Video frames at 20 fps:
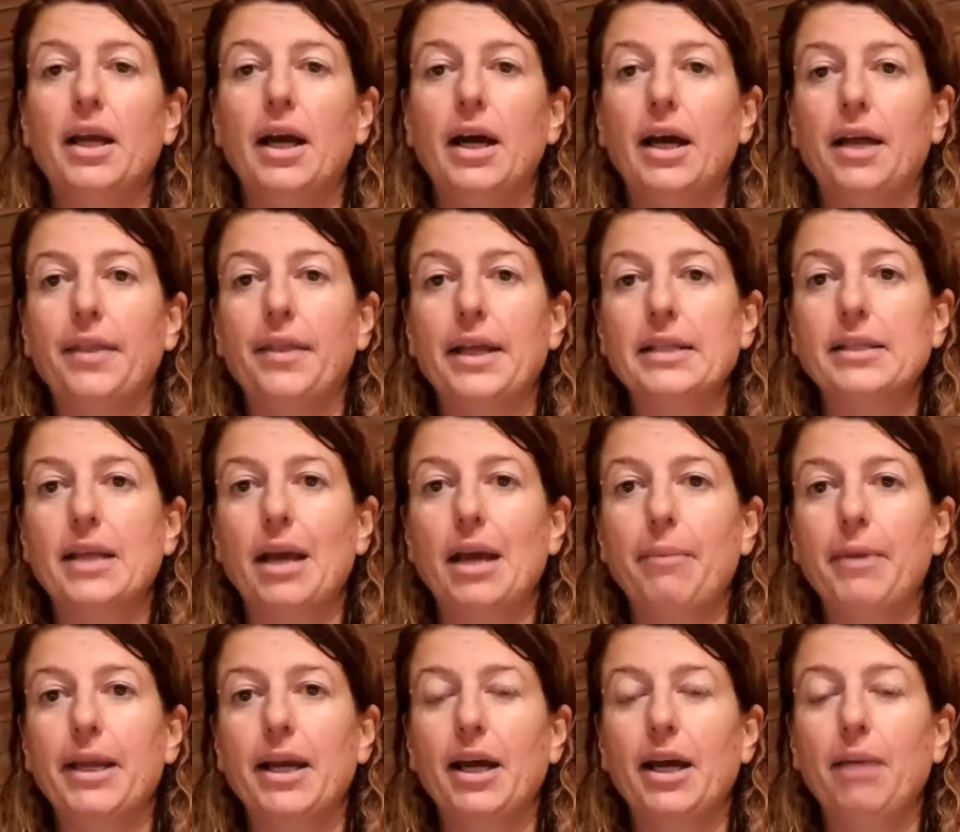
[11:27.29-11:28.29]
That's
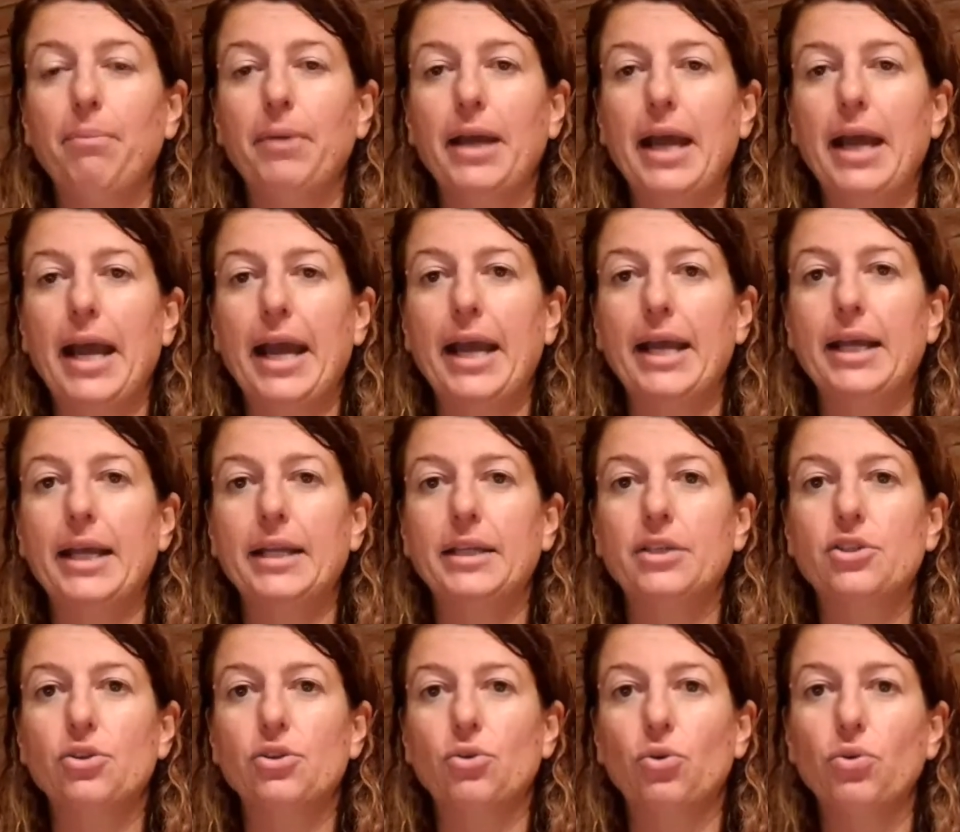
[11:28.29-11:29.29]
coming up.
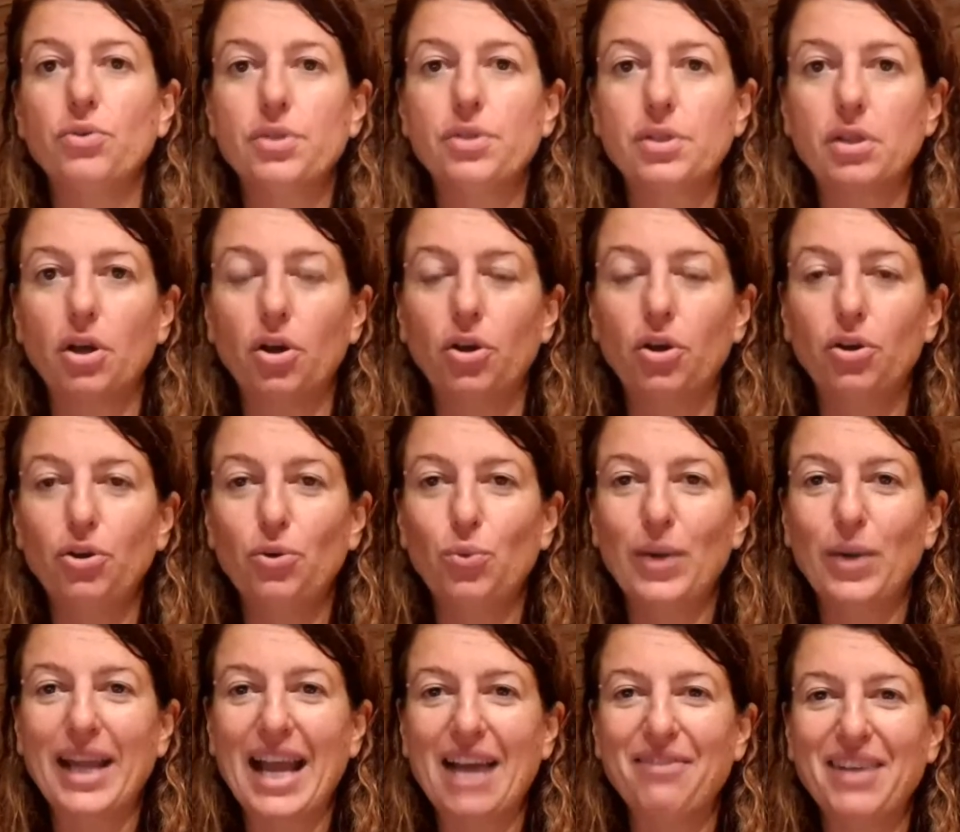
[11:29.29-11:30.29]
And also
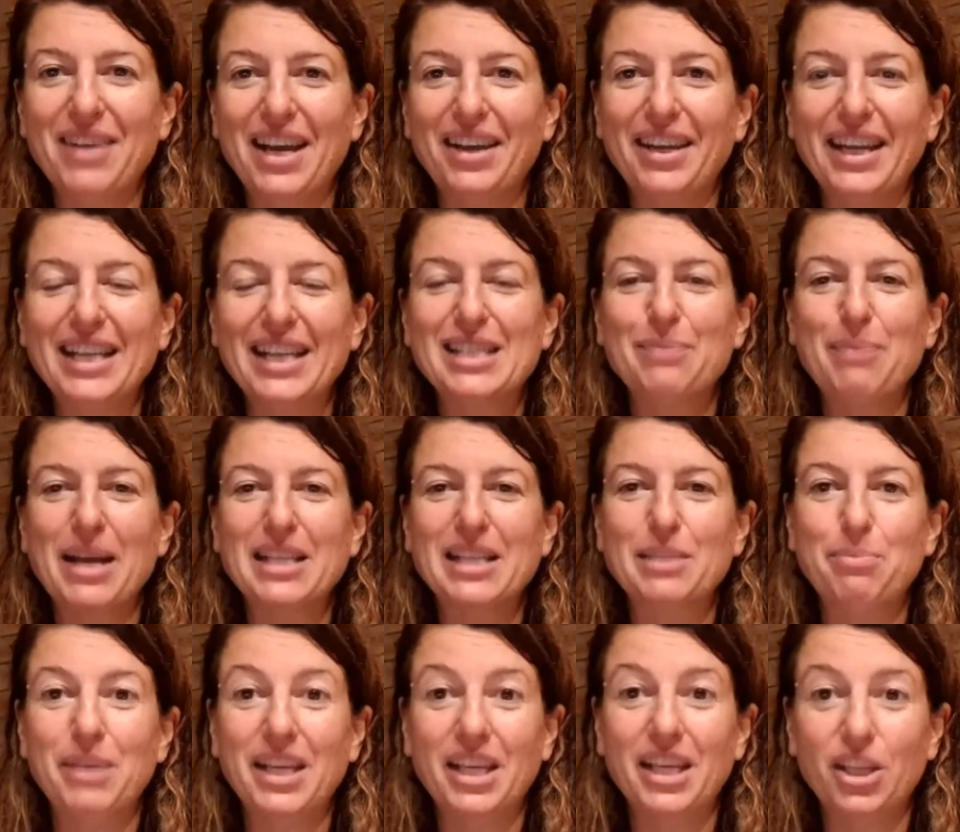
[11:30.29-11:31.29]
we have our next
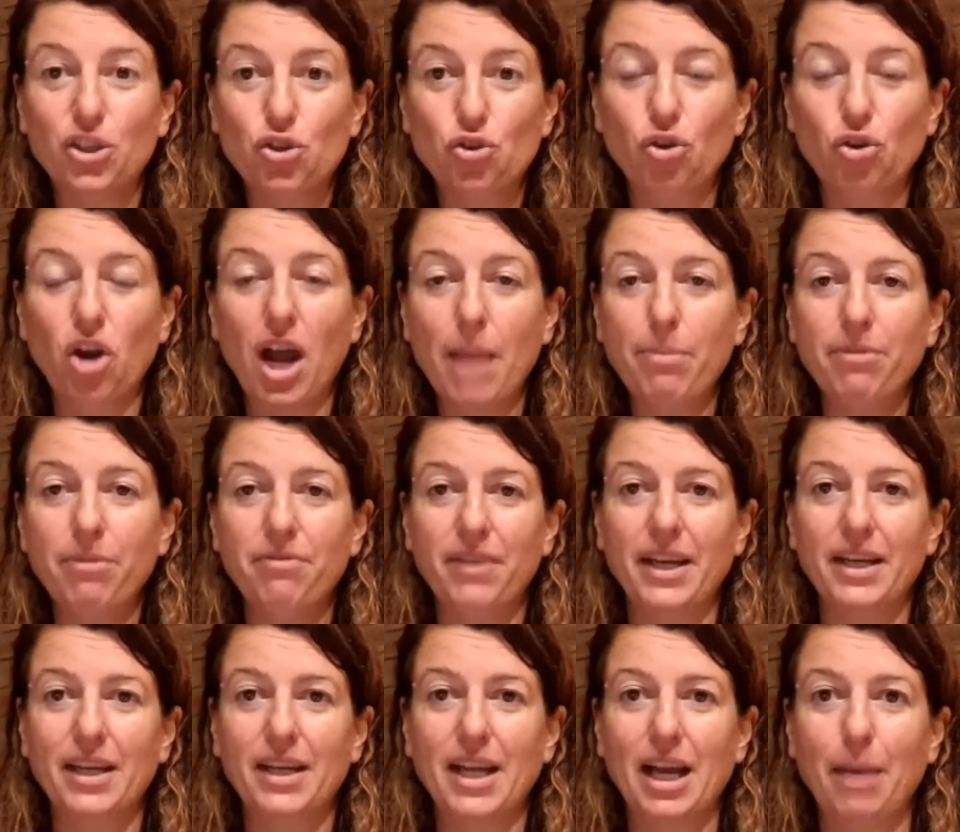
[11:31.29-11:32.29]
Mass Media Tribe event